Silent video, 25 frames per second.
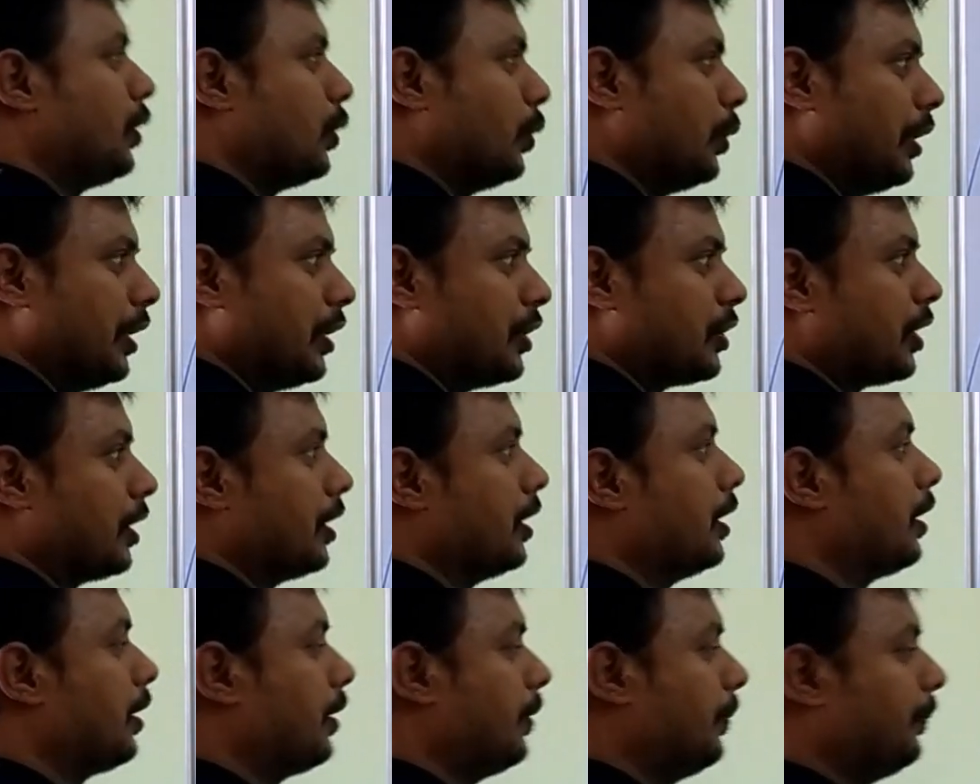each
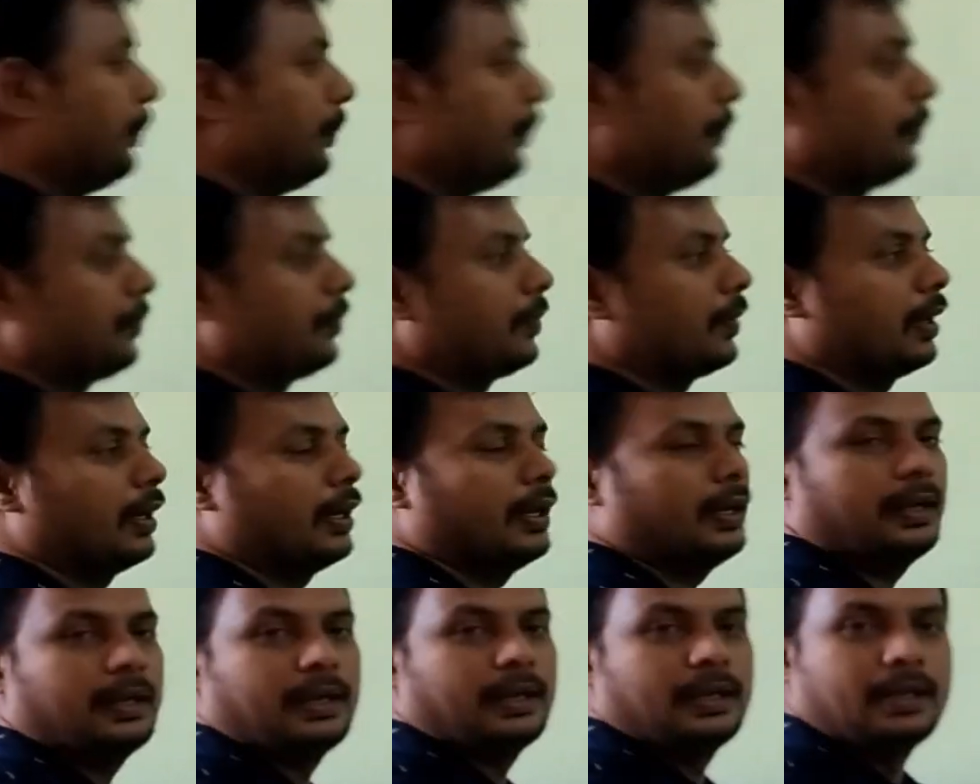other.
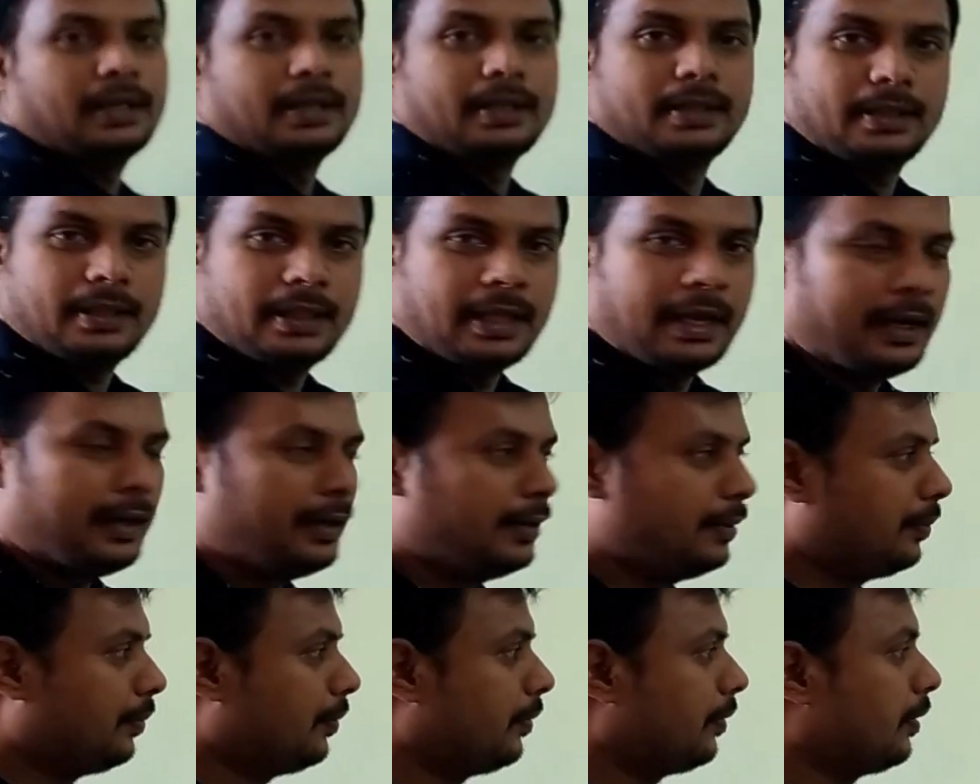
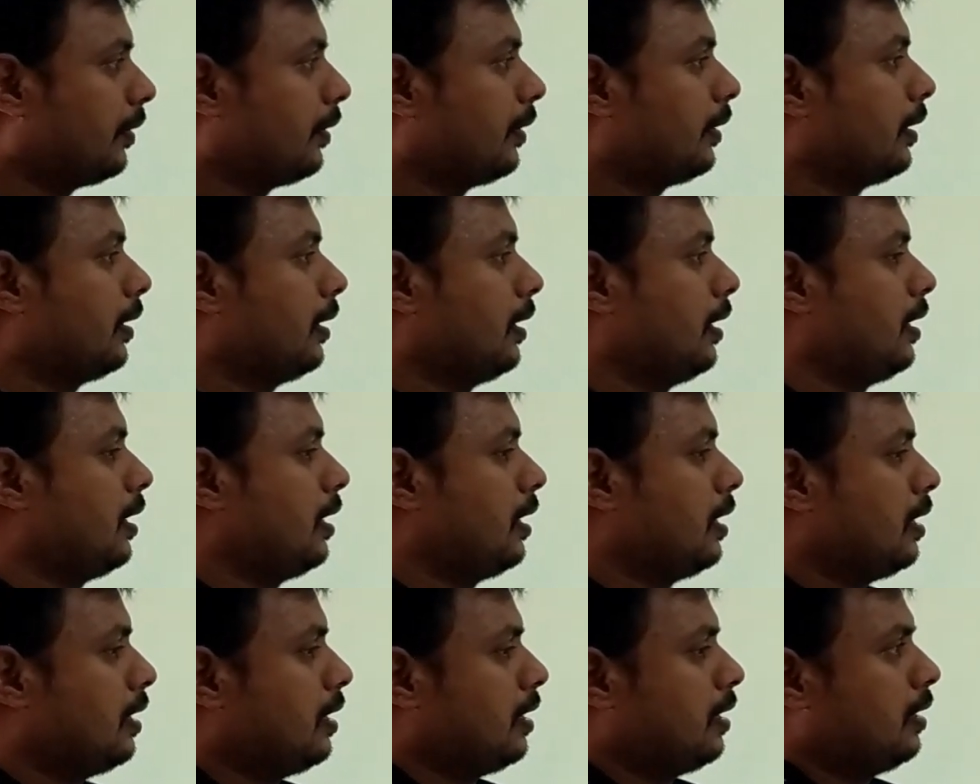Then
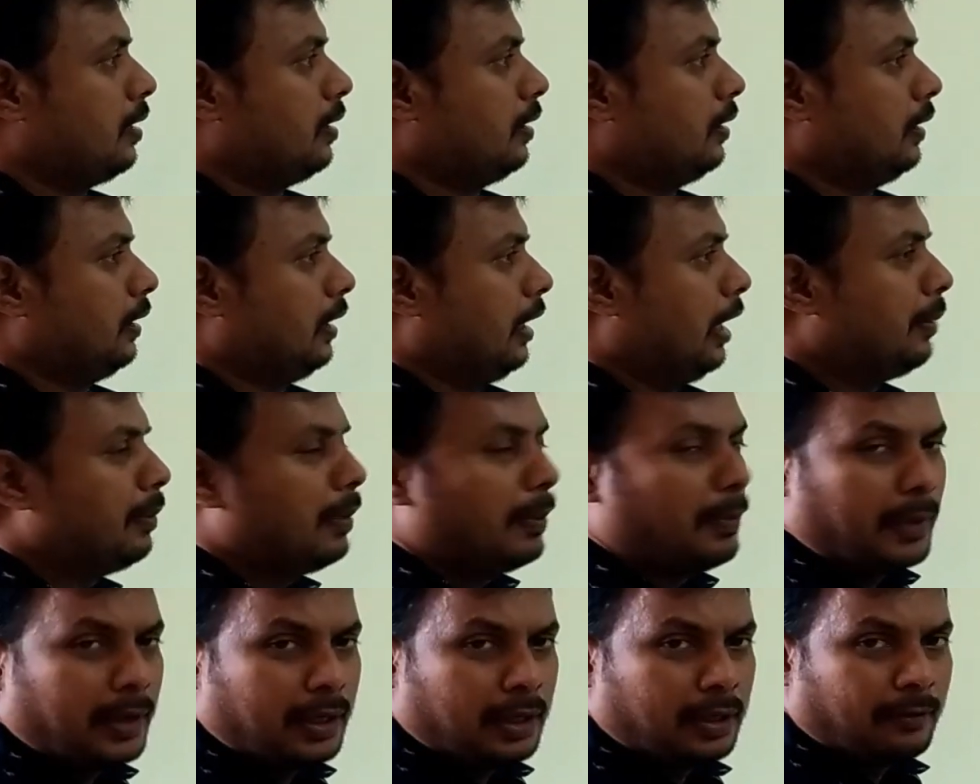
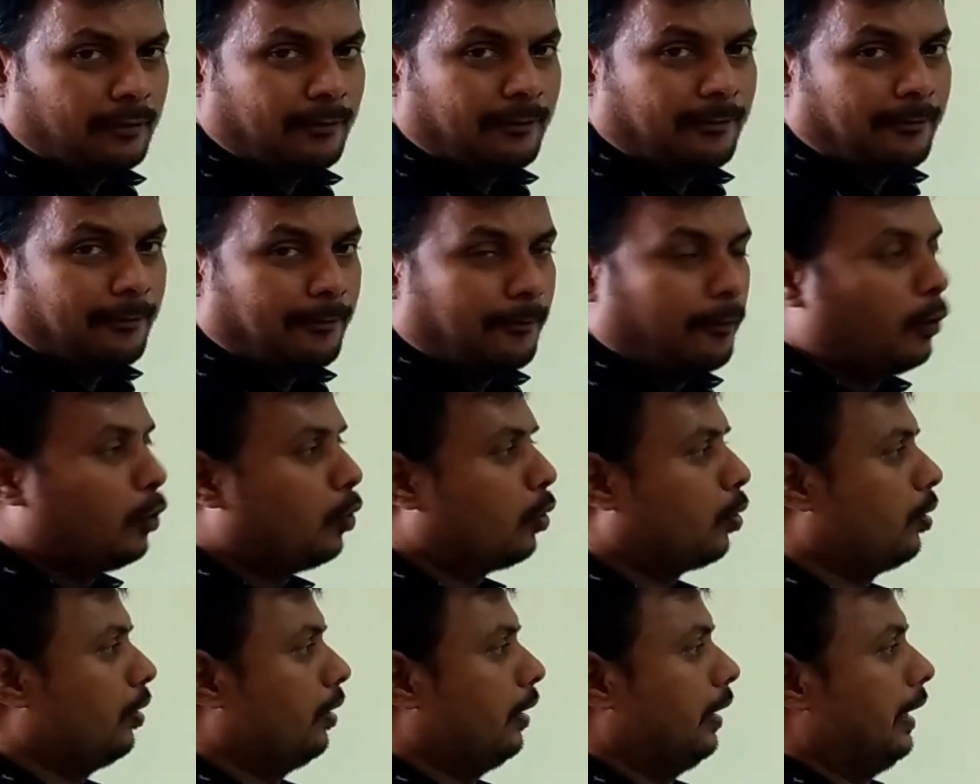remember
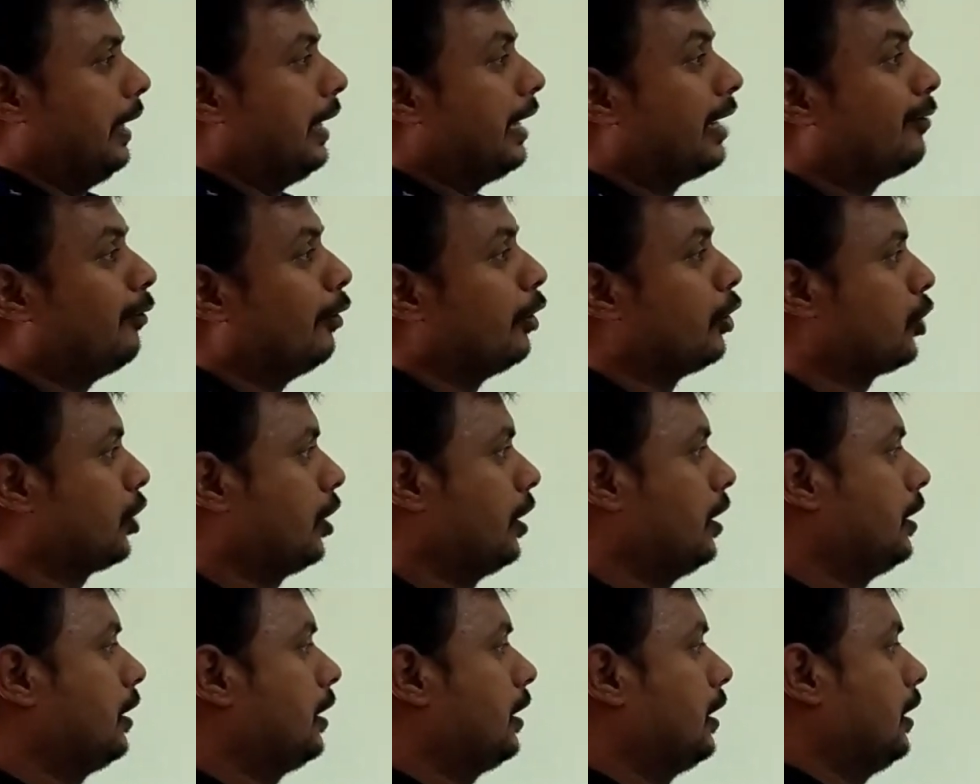4
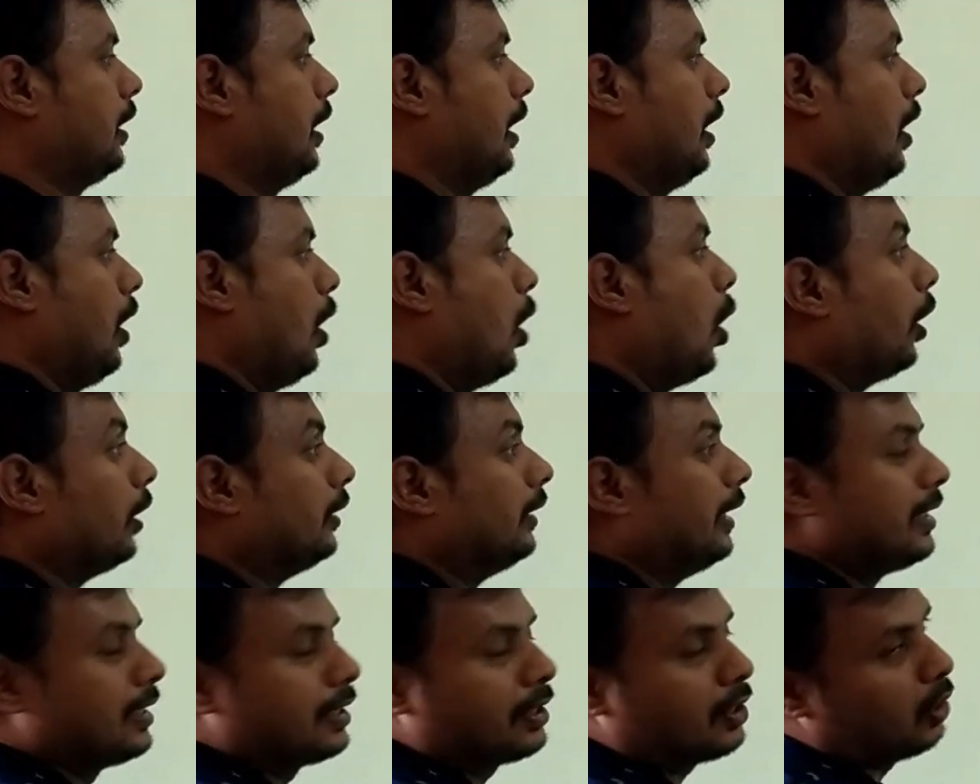equations
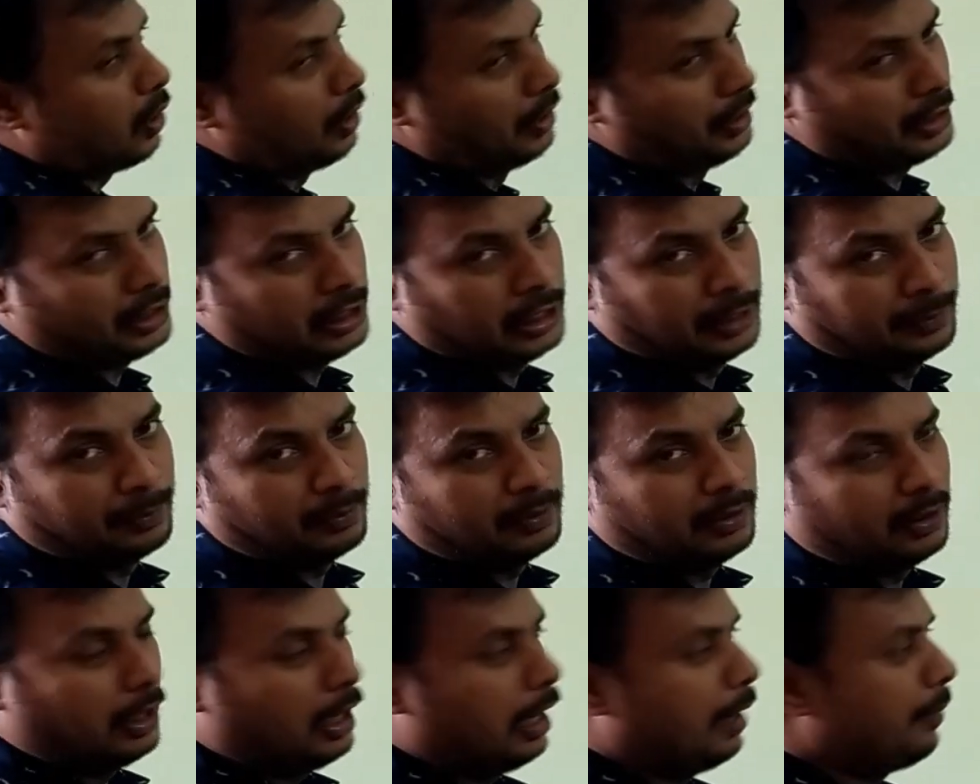on this concept.
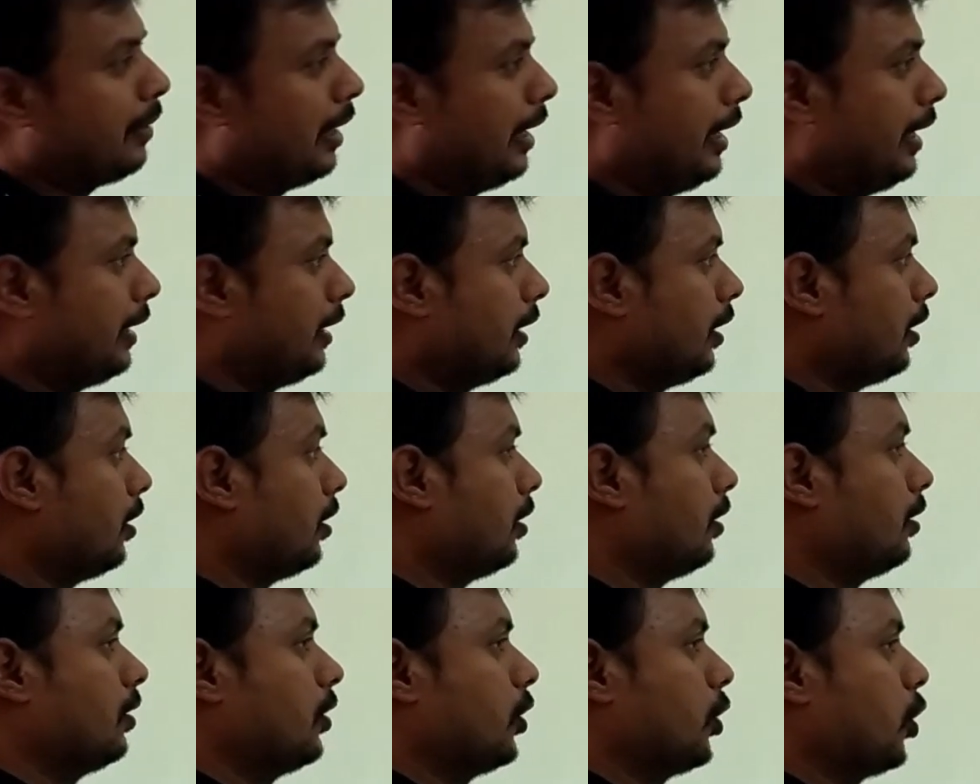I am writing
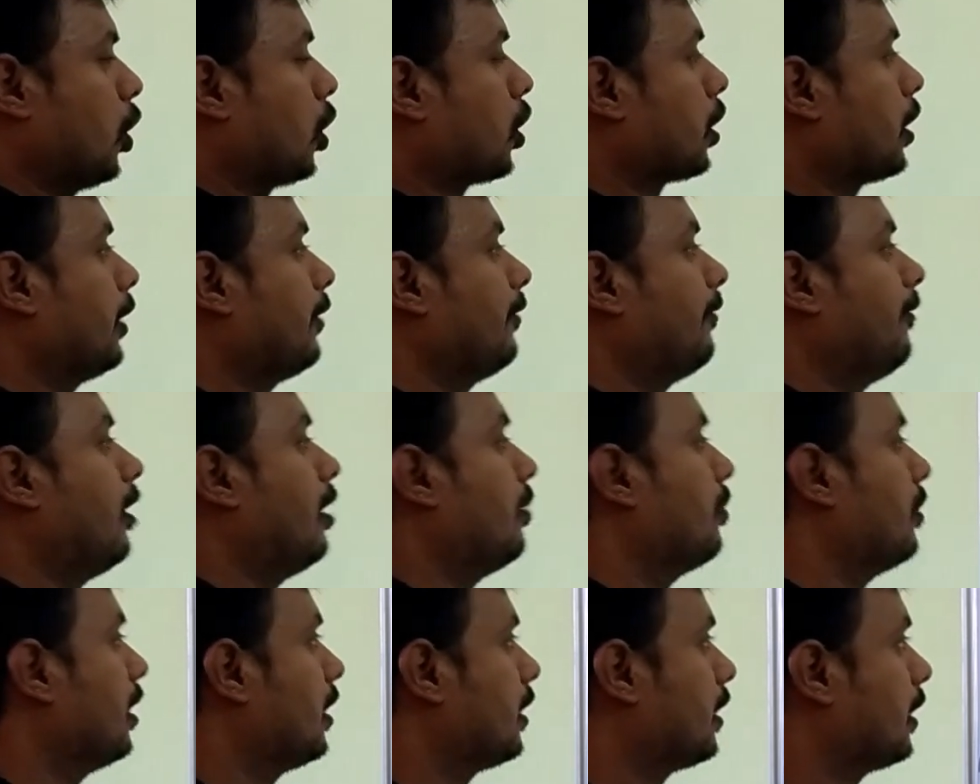the shortcut
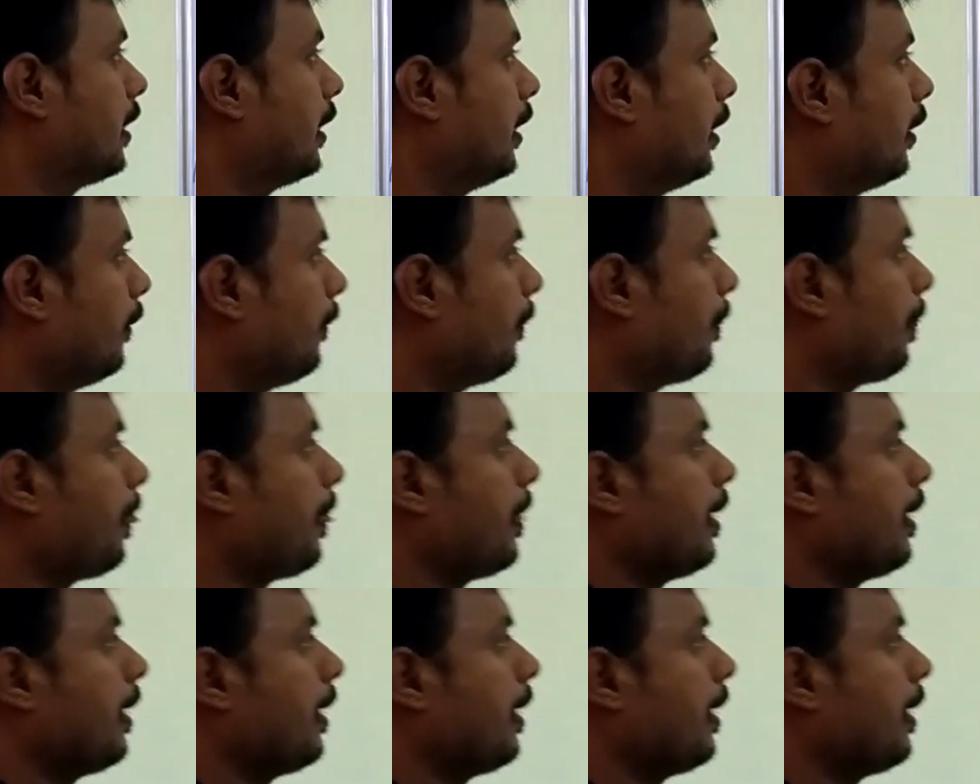formulas here.